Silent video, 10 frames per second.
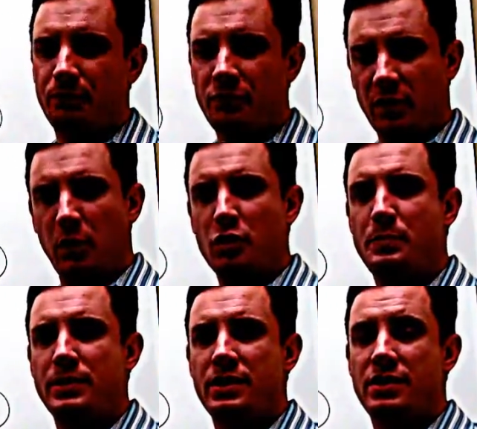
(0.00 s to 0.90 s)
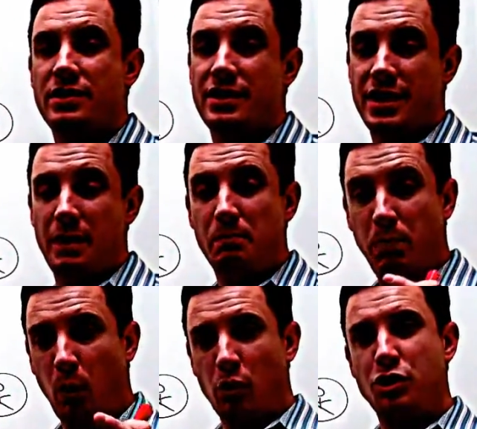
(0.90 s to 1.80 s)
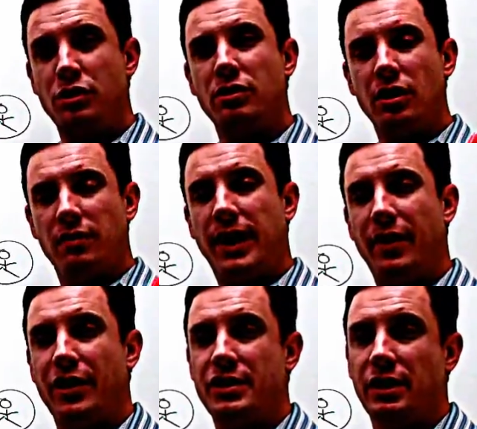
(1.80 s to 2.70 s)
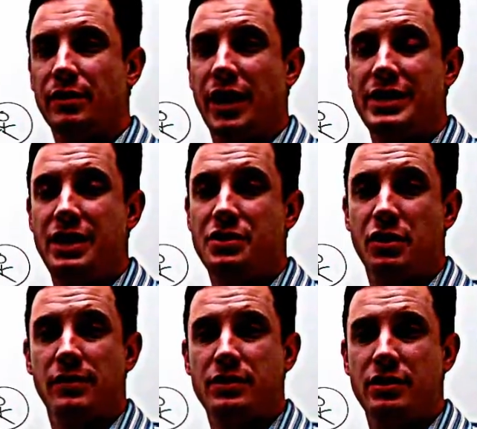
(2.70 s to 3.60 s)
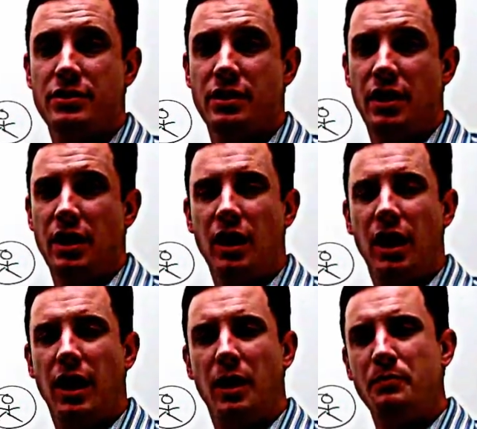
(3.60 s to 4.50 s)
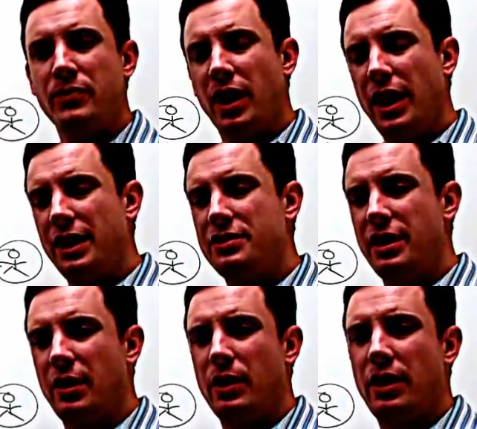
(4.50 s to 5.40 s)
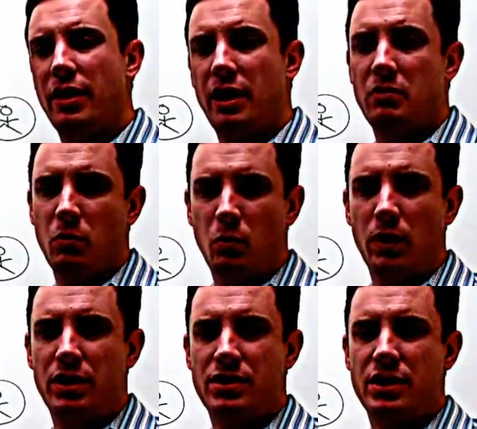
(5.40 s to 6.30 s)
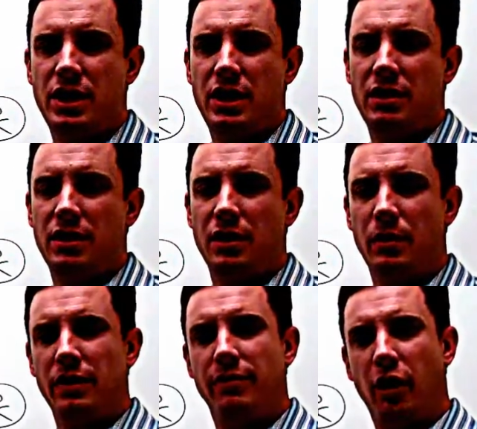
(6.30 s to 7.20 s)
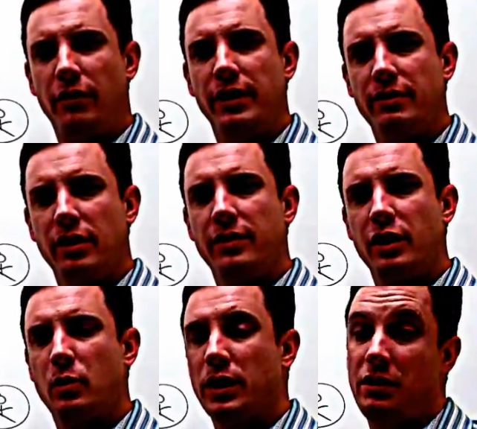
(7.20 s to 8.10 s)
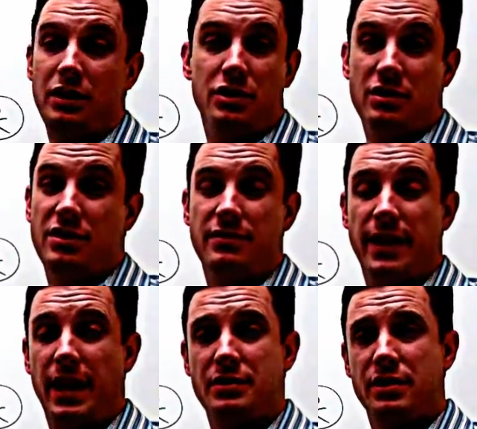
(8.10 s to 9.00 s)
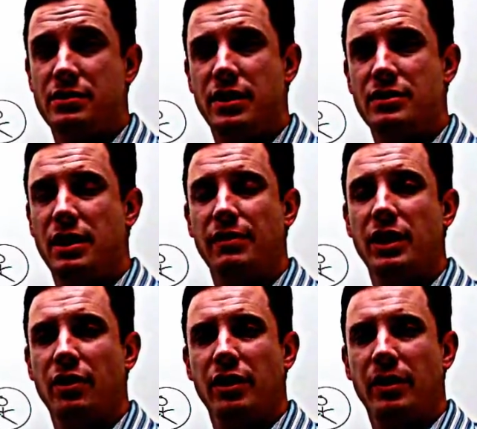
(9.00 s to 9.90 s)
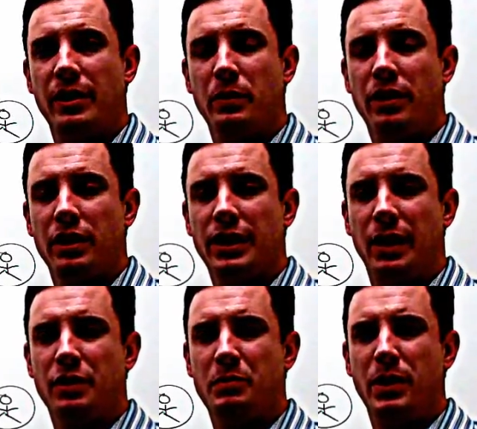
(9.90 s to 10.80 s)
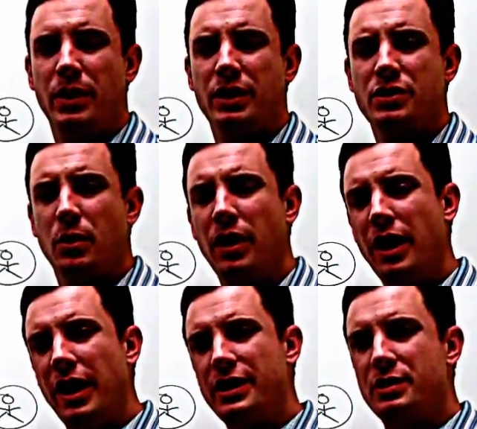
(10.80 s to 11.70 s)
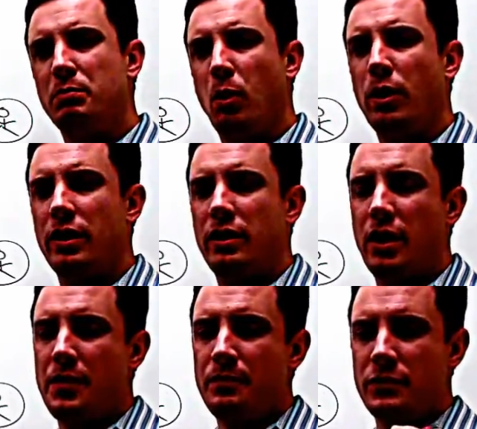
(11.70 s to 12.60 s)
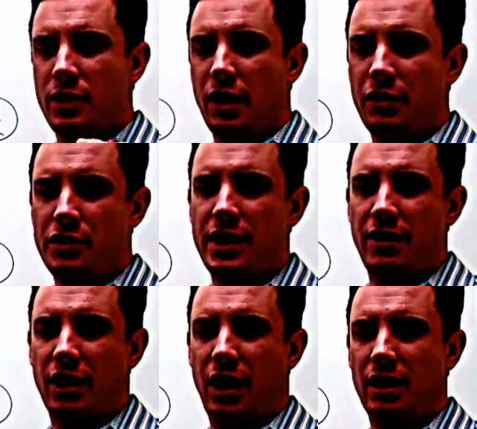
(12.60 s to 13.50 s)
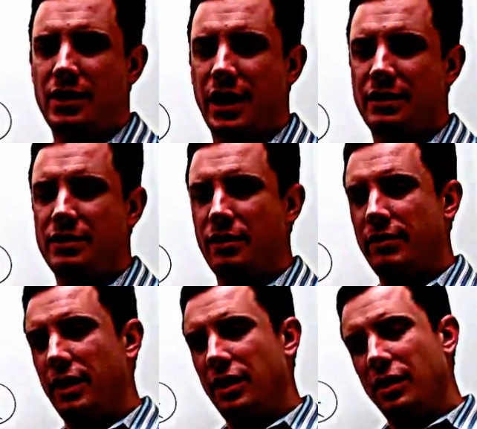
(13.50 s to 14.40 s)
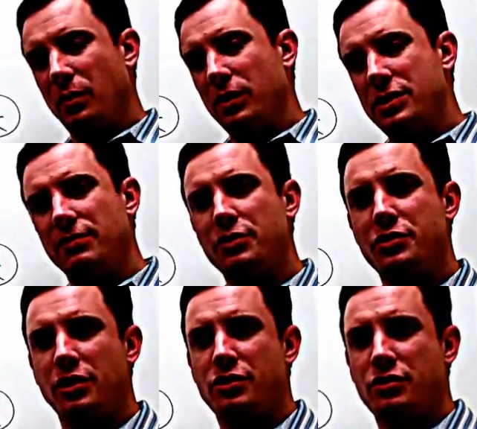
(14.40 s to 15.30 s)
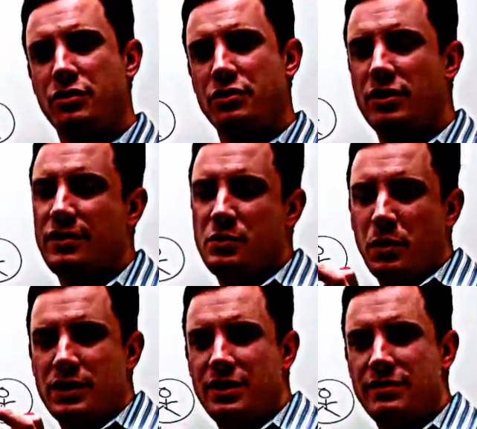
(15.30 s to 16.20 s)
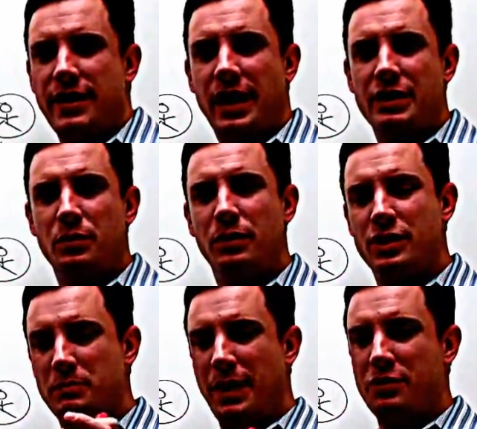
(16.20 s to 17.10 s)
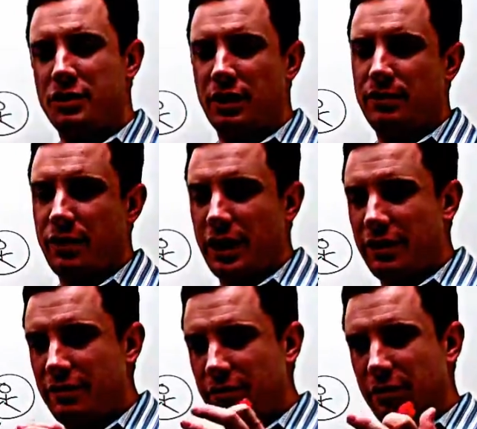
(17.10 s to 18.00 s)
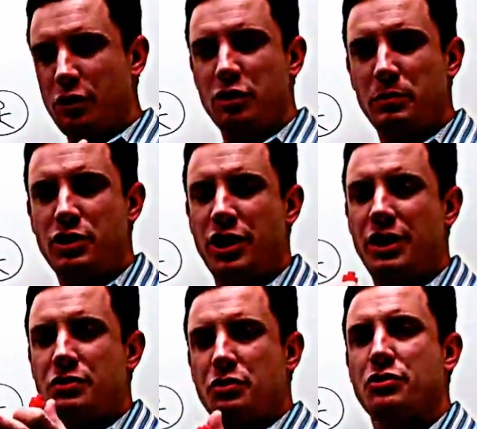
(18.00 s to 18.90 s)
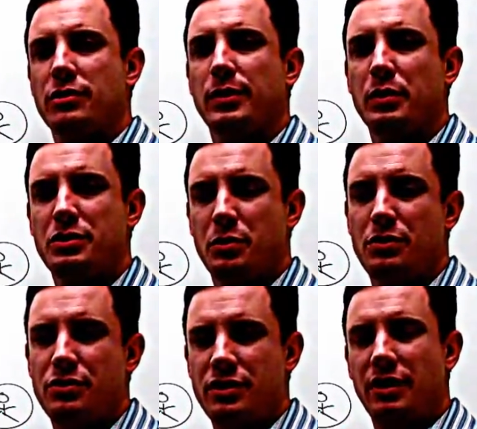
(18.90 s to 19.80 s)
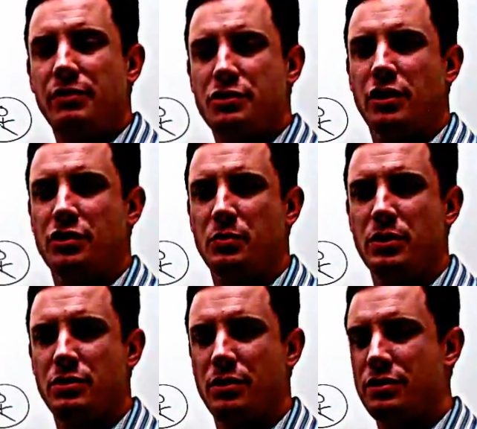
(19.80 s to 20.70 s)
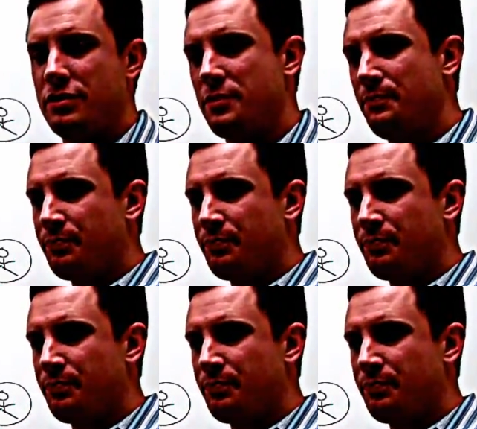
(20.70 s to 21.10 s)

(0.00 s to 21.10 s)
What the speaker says: For most businesses, it's a portion of how they deliver IT services. And it's an area that we see evolving very, very quickly, just as fast as every other area within cloud computing. So it's important to understand the context of what's infrastructure as a service, what's its value. It's about delivering virtual machines or server resources and infrastructure resources.